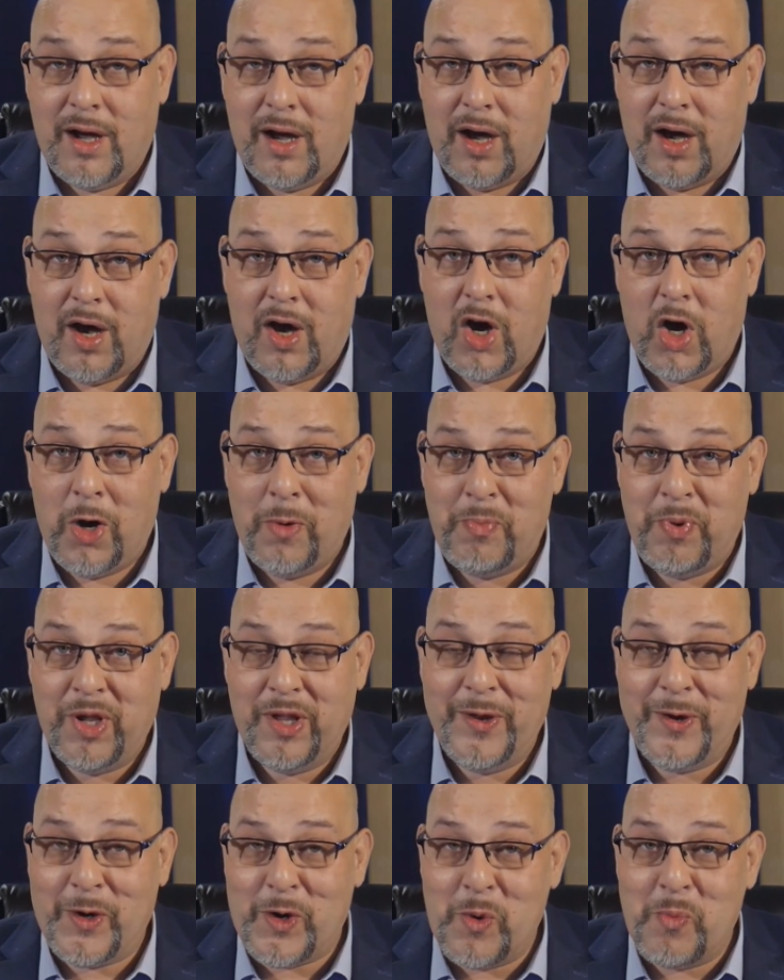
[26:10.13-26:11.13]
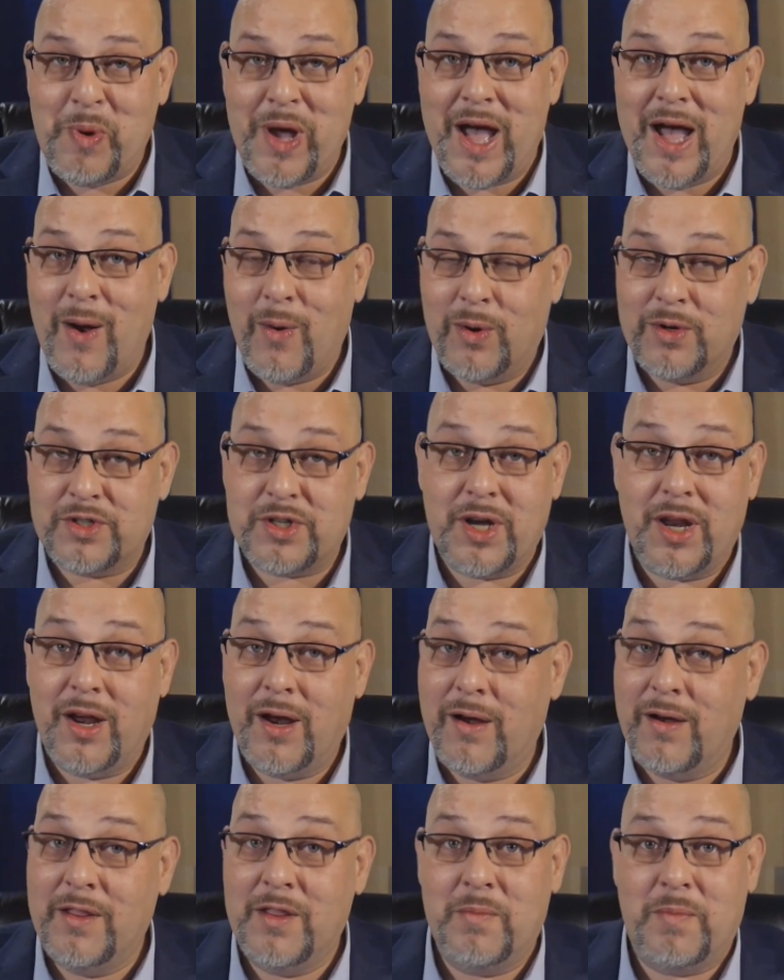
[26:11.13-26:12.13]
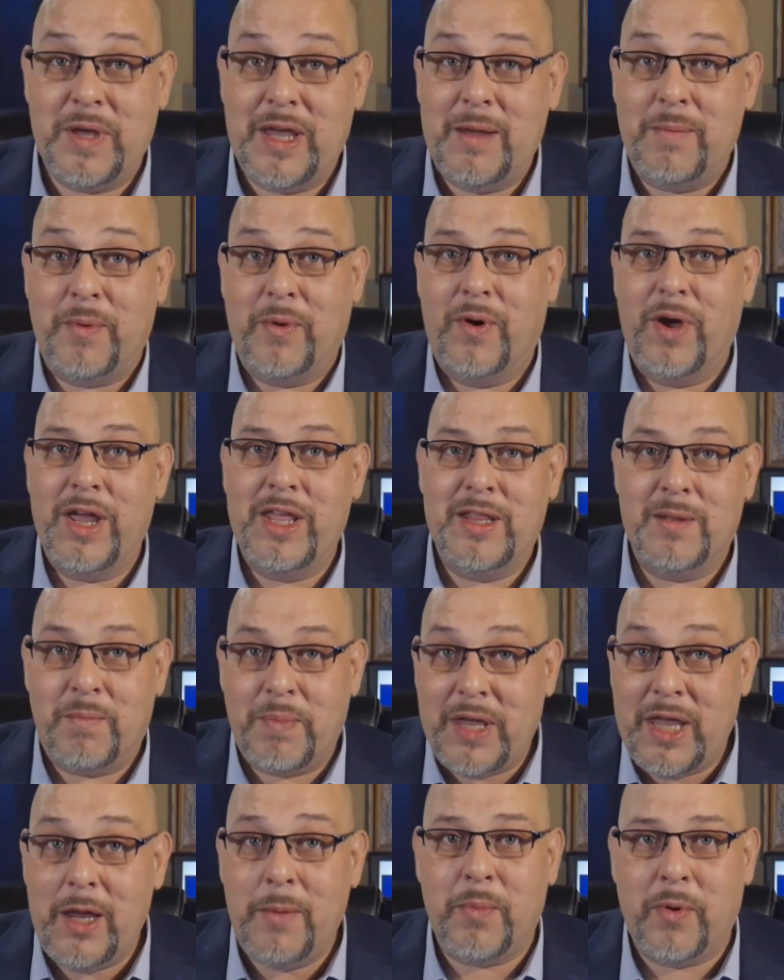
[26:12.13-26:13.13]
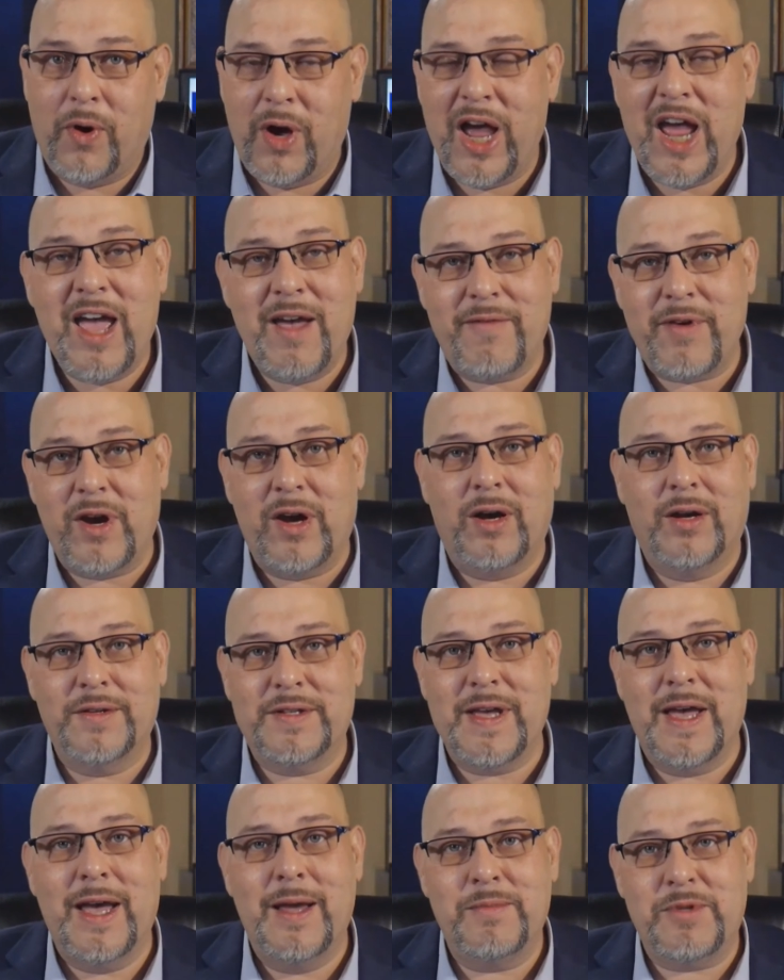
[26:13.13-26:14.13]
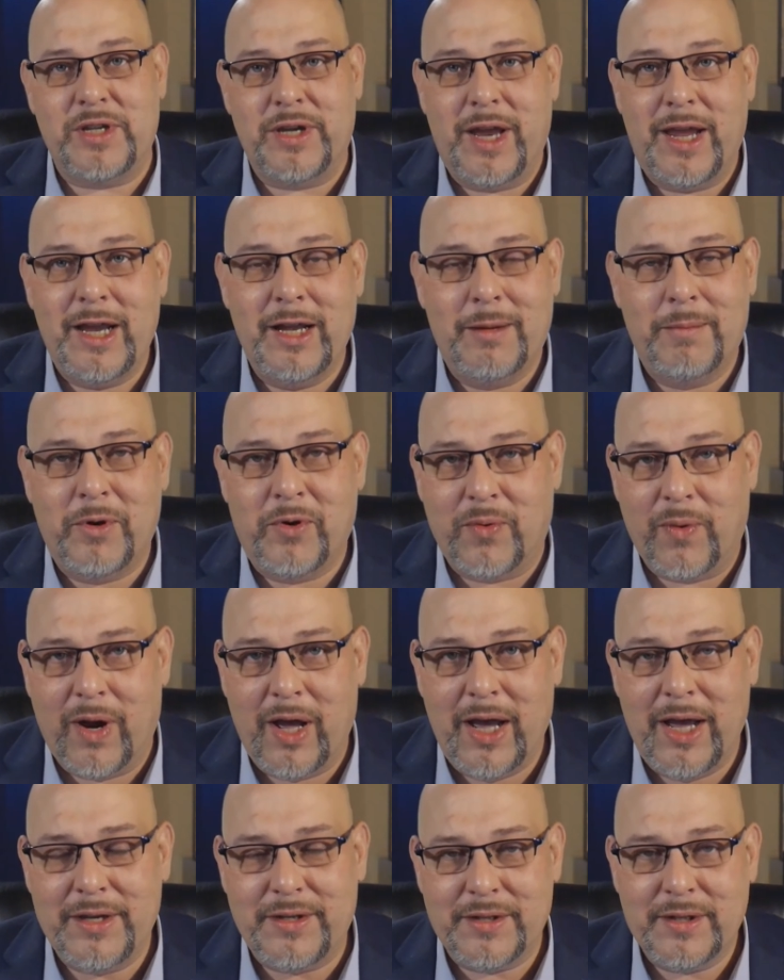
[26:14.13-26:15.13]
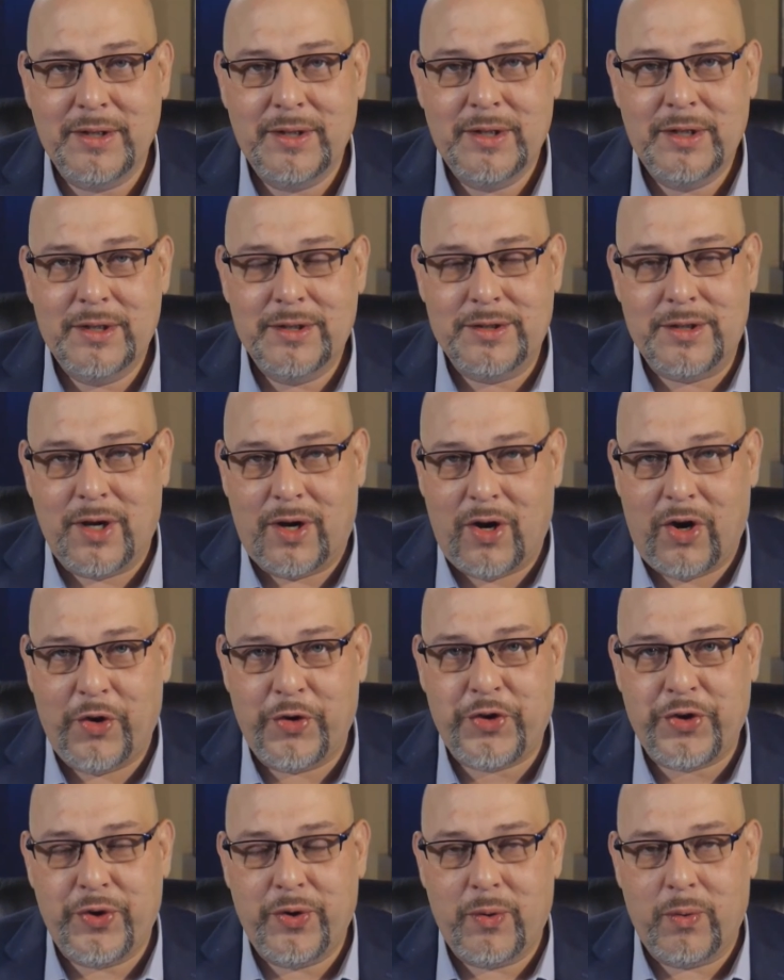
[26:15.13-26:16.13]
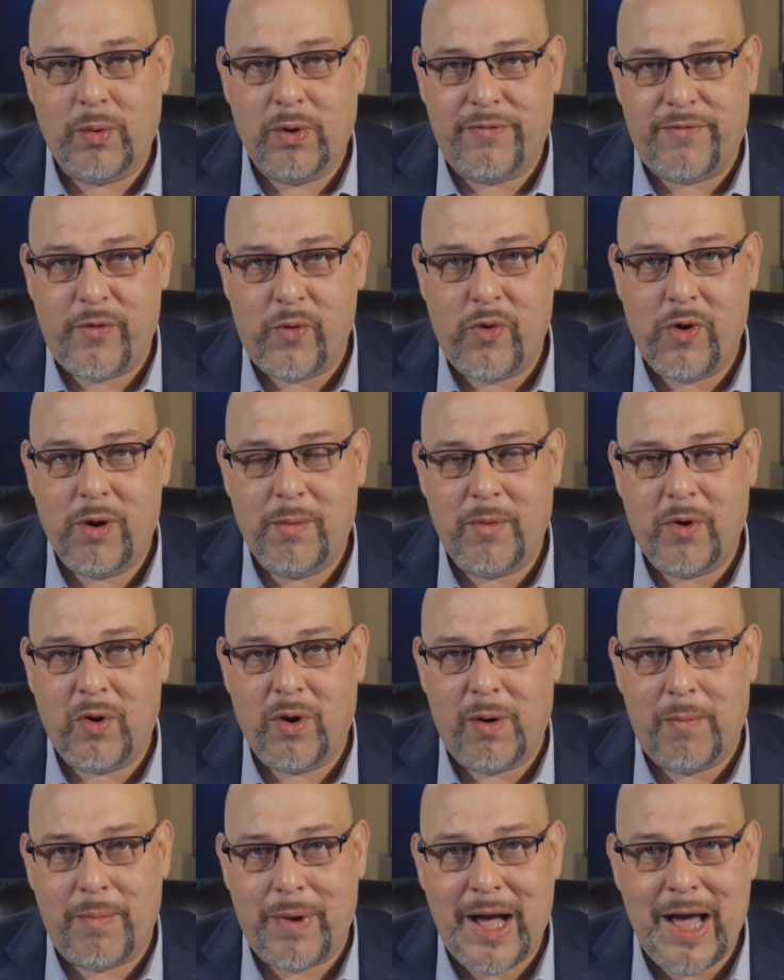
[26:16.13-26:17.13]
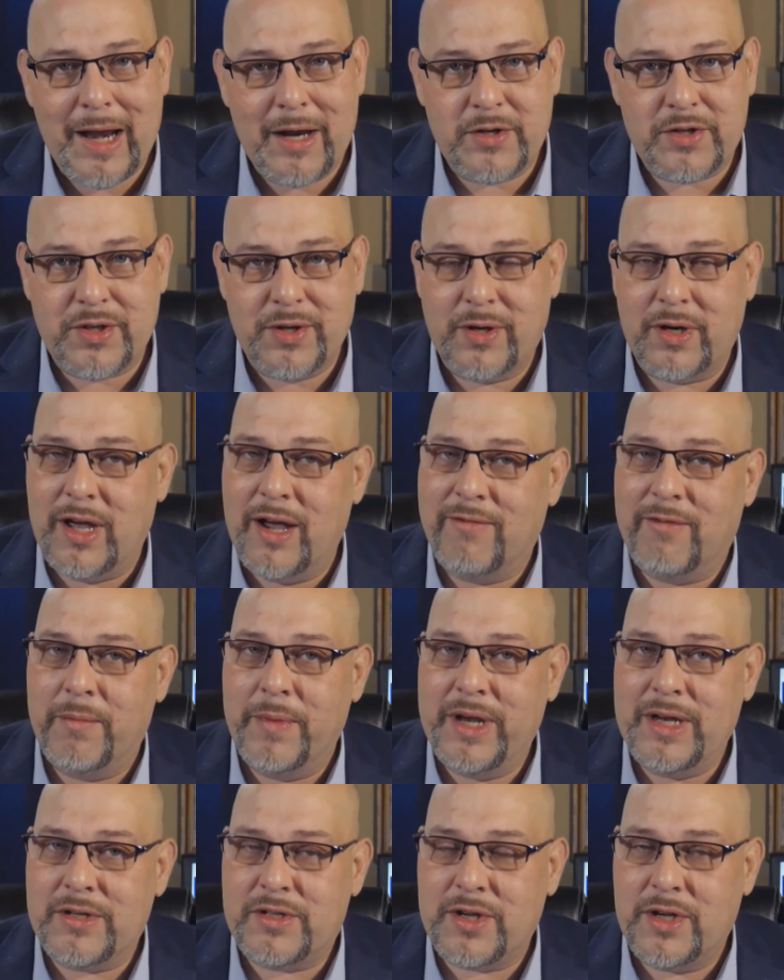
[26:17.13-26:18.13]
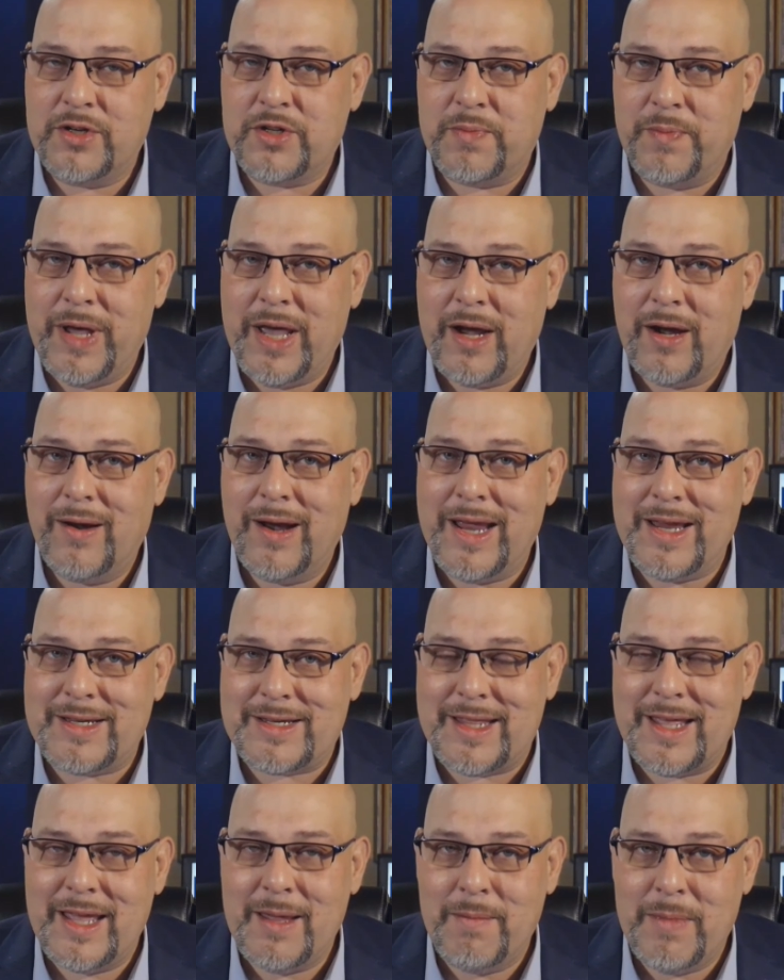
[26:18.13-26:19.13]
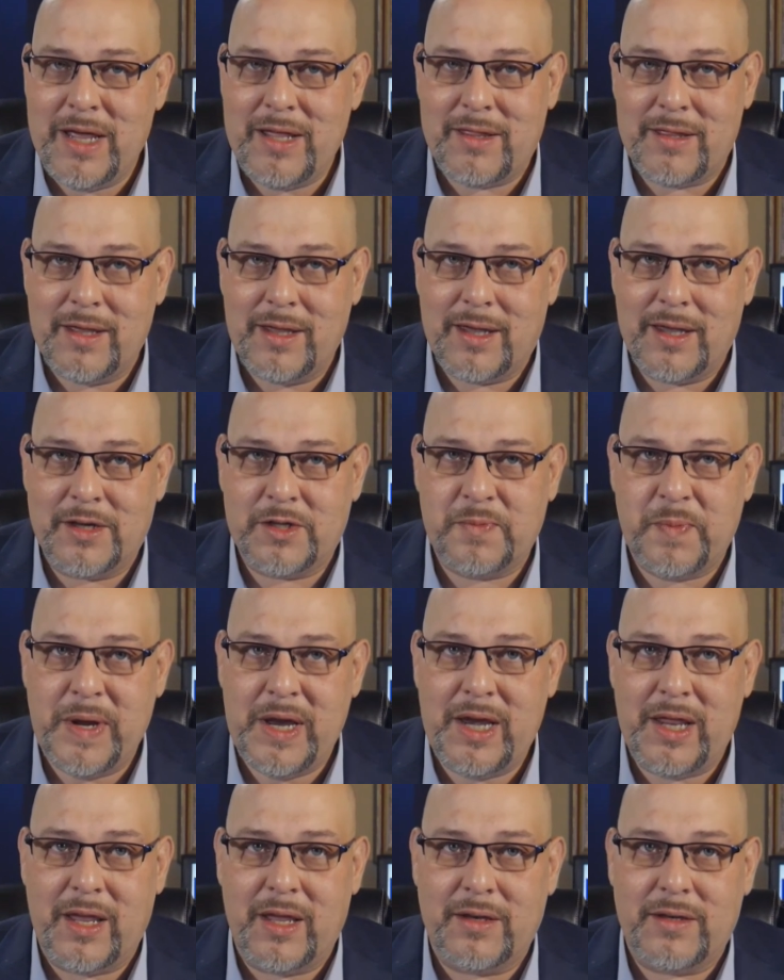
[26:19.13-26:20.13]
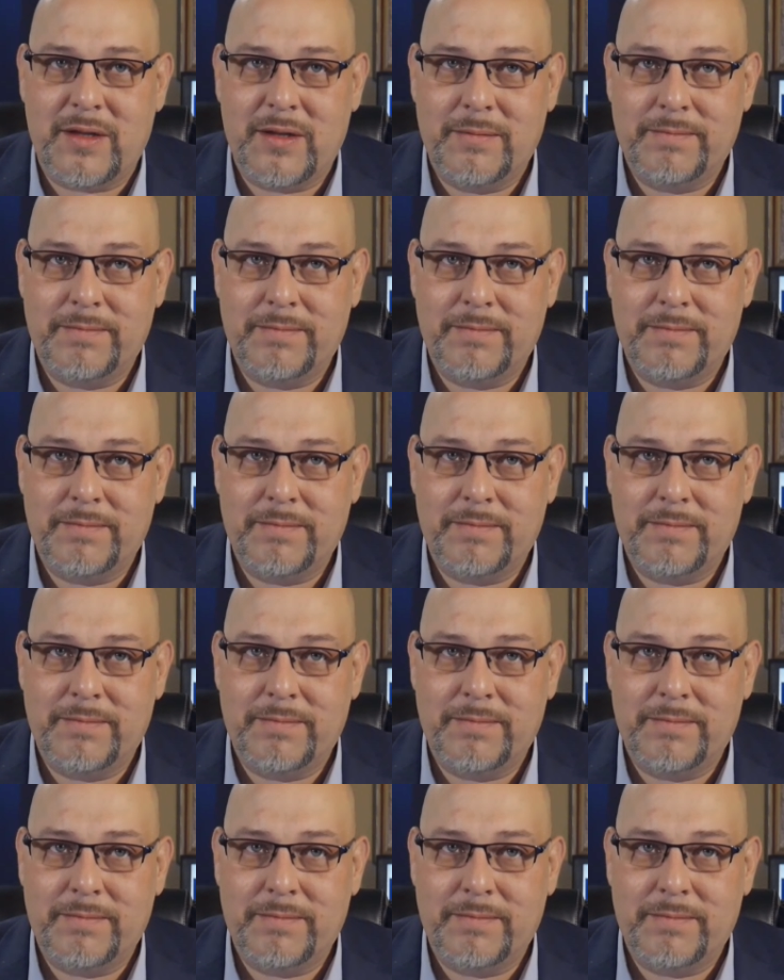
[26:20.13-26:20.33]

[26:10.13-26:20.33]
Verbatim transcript: All political powers inherent in the people, and the people have at all times inalienable right to alter, reform, or abolish their government in such manner as they may think expedient.